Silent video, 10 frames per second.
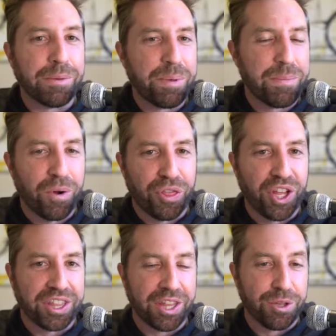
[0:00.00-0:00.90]
People
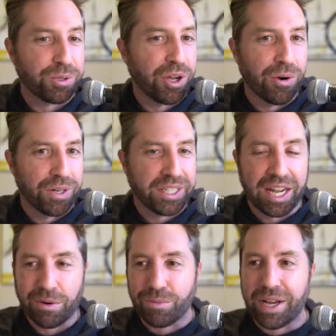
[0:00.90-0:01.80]
think that they're going to
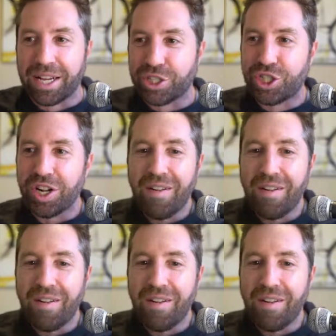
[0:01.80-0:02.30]
get rich.